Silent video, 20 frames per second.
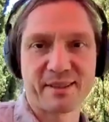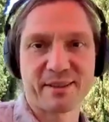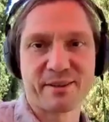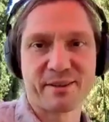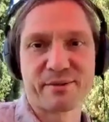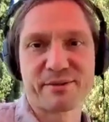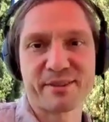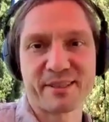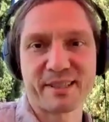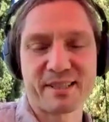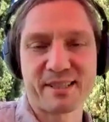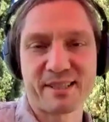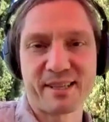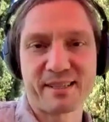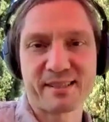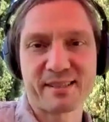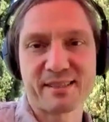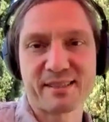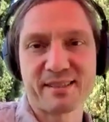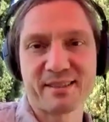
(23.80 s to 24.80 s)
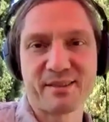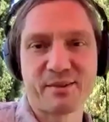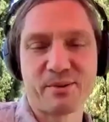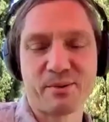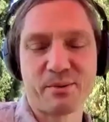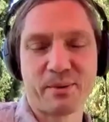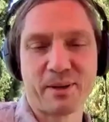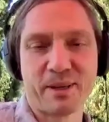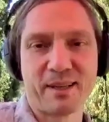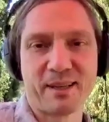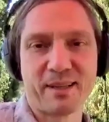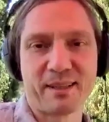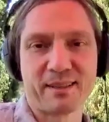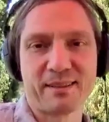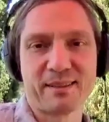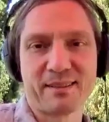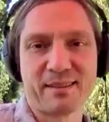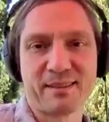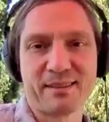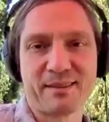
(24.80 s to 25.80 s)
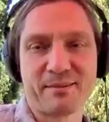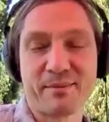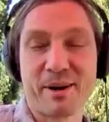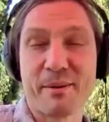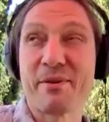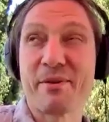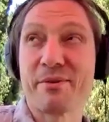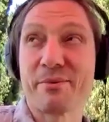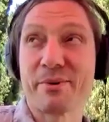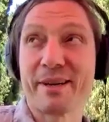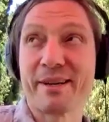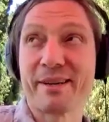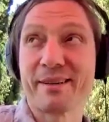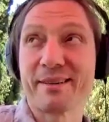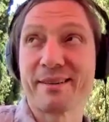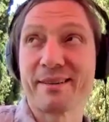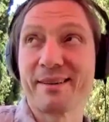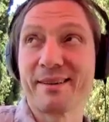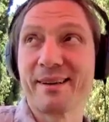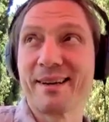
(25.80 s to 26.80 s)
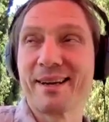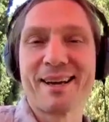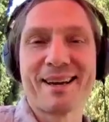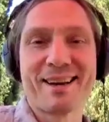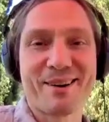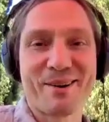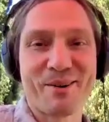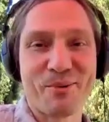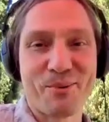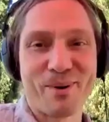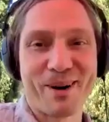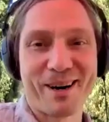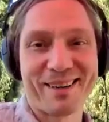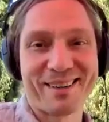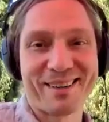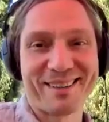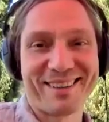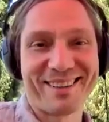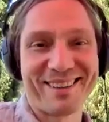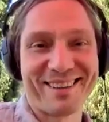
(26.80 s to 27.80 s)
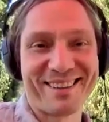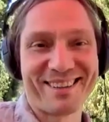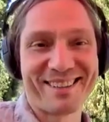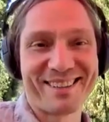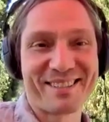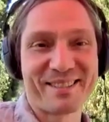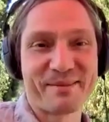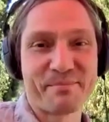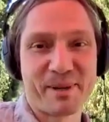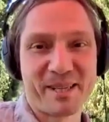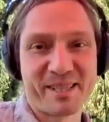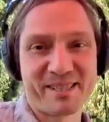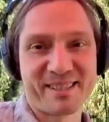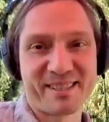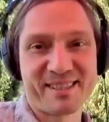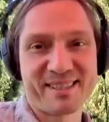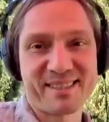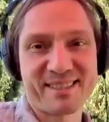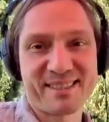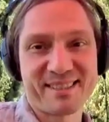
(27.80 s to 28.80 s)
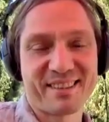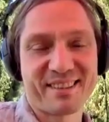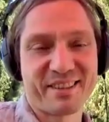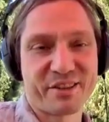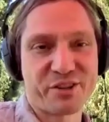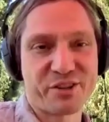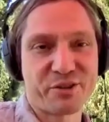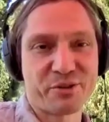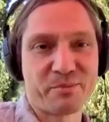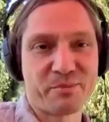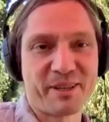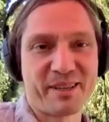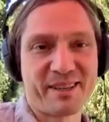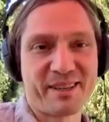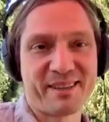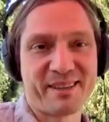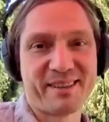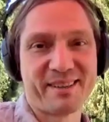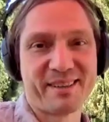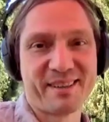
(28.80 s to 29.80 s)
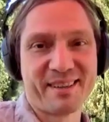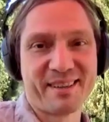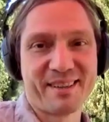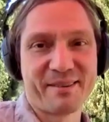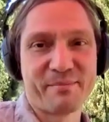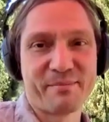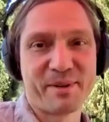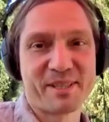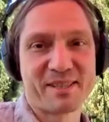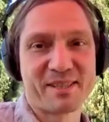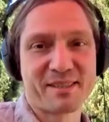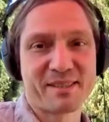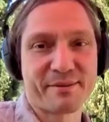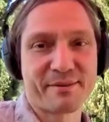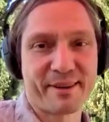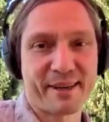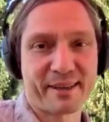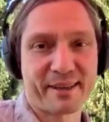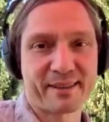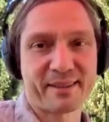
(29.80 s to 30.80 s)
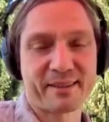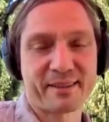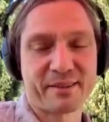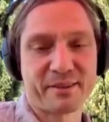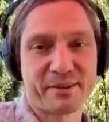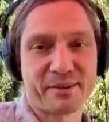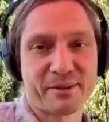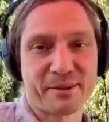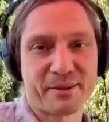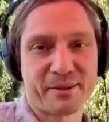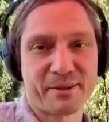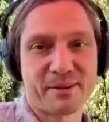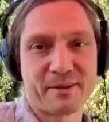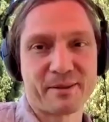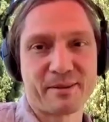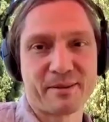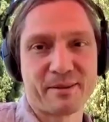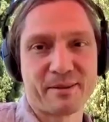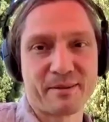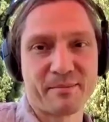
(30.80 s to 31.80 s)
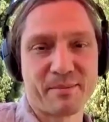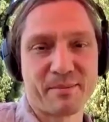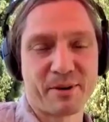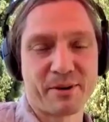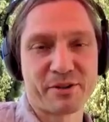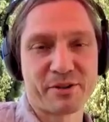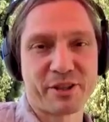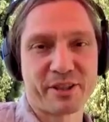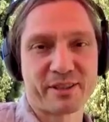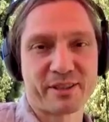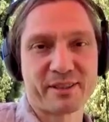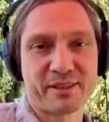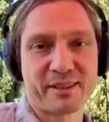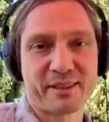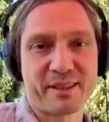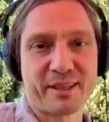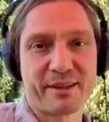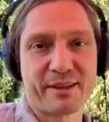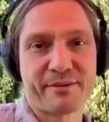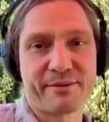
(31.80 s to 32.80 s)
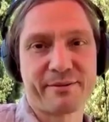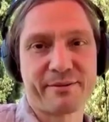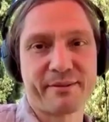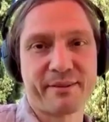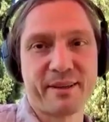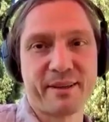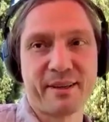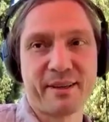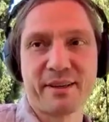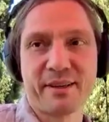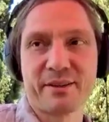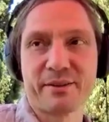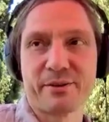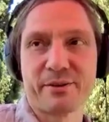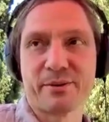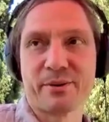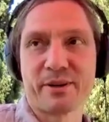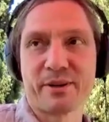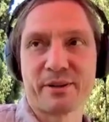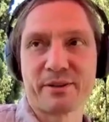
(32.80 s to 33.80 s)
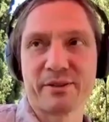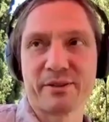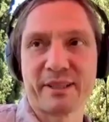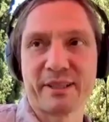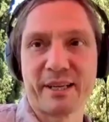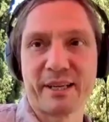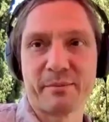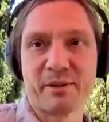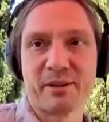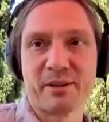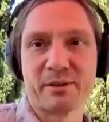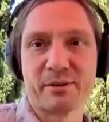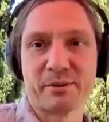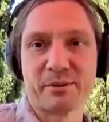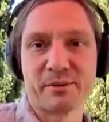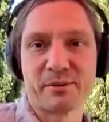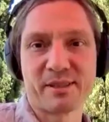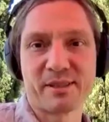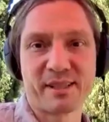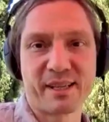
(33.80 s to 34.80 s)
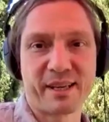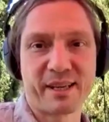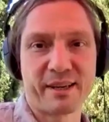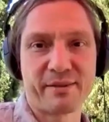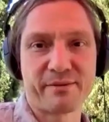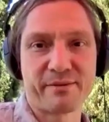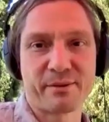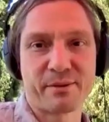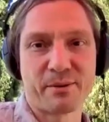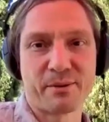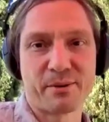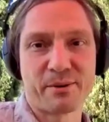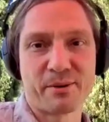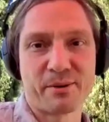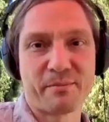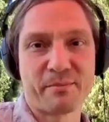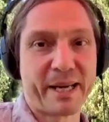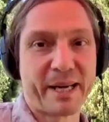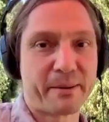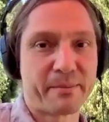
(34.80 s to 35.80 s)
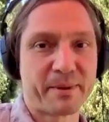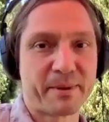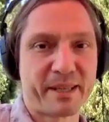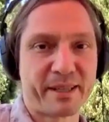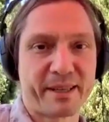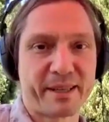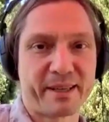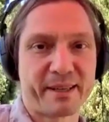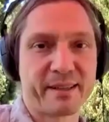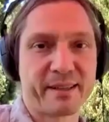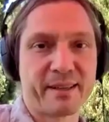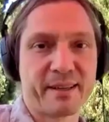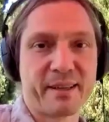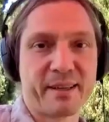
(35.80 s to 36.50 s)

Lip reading: of success. One, maybe three. One is business. There should be business effect in your project. If you are not able to save or make money